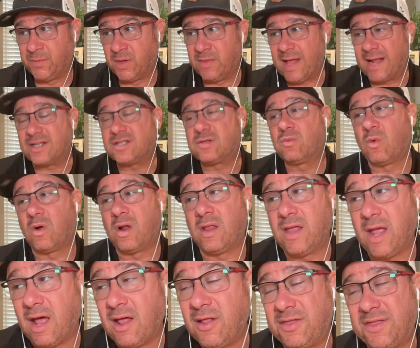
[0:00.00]
That's what
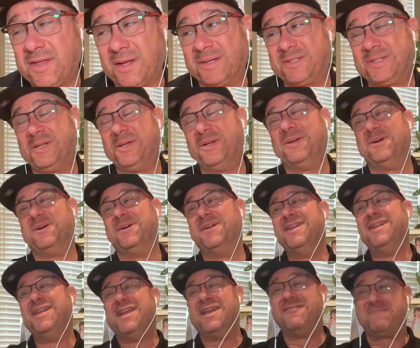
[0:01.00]
the other thing too,
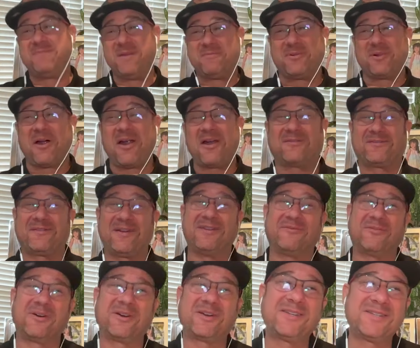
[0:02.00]
if people are afraid of
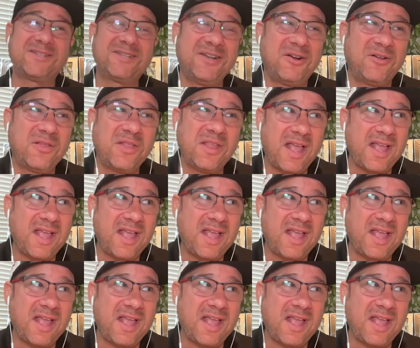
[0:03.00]
work, because, you know,